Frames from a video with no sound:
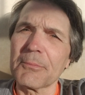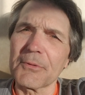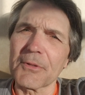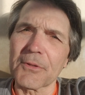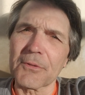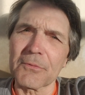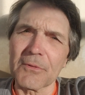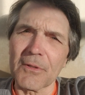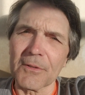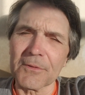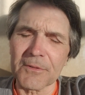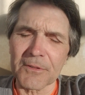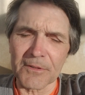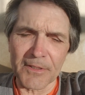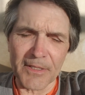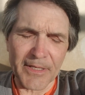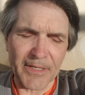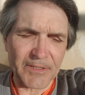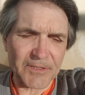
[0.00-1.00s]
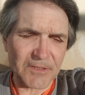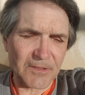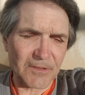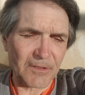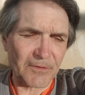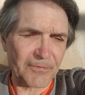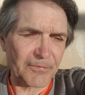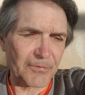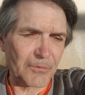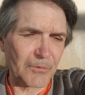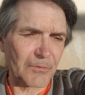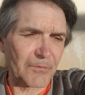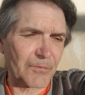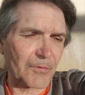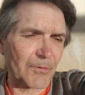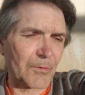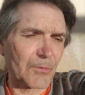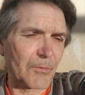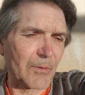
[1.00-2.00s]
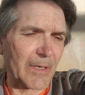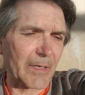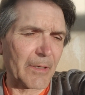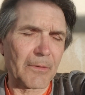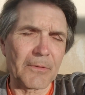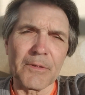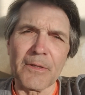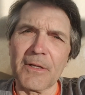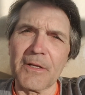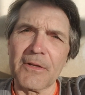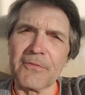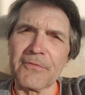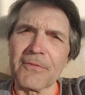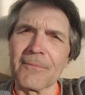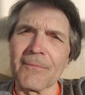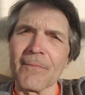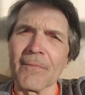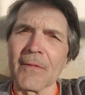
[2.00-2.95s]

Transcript: We threw out the last of the food for the wildlife.